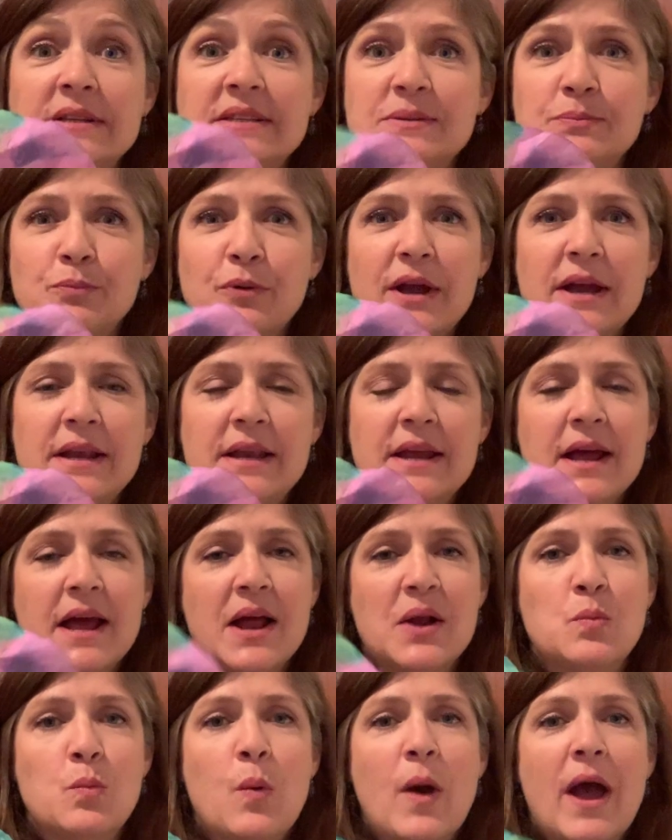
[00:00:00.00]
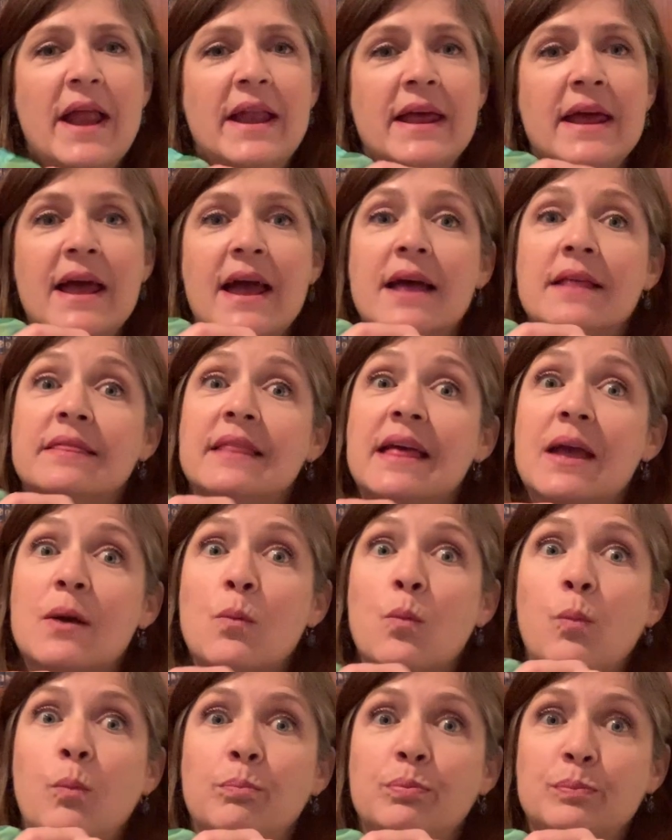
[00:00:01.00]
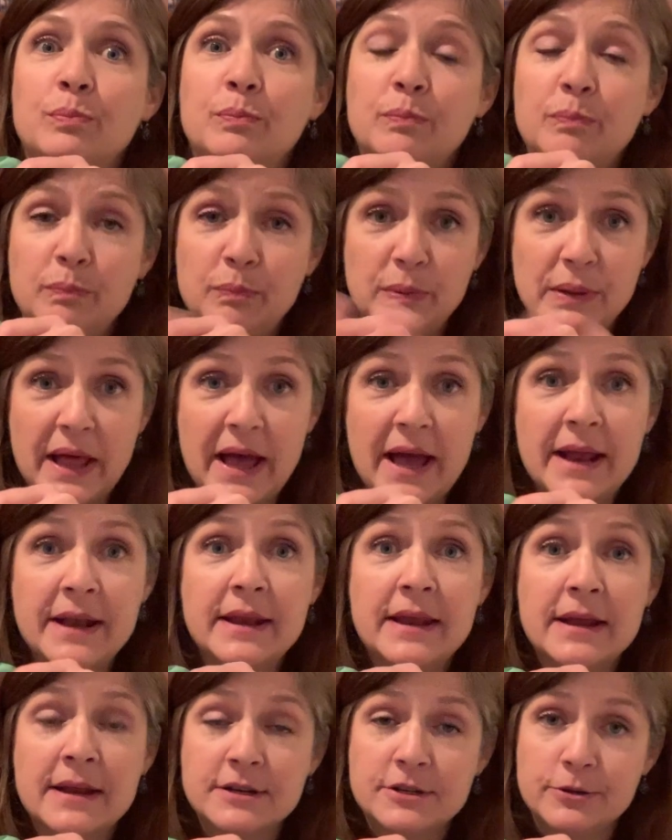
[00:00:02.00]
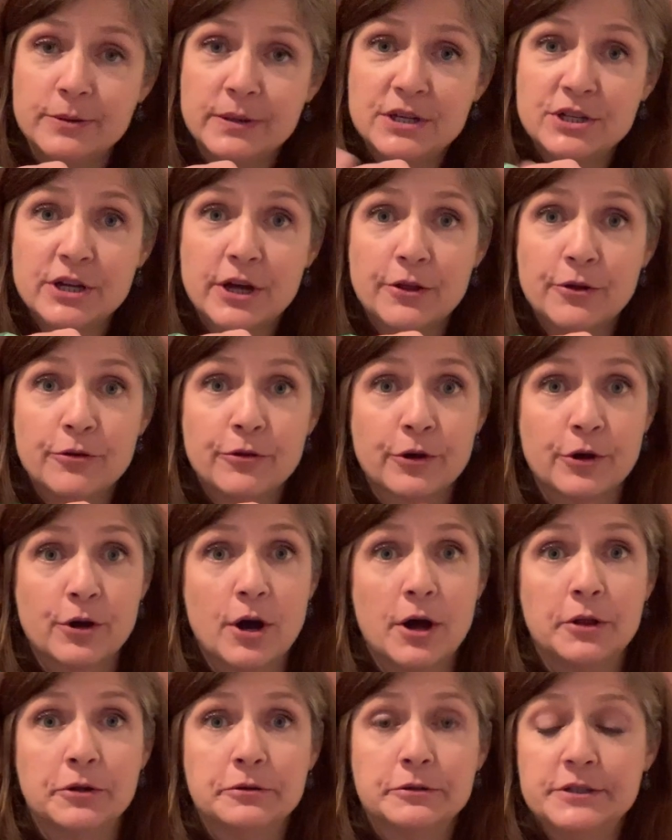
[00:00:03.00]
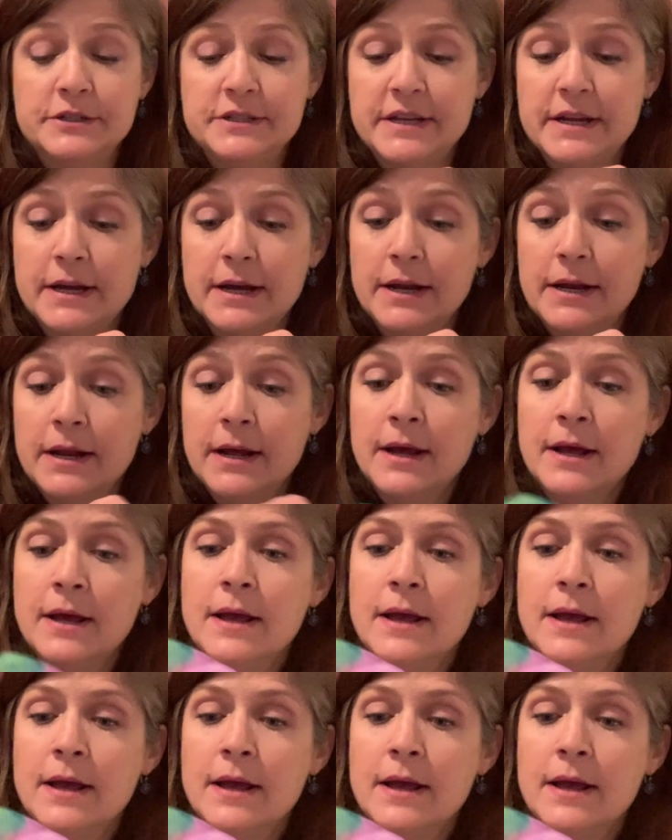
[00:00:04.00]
sprayed it and wet it and they bled into each other, the colors did.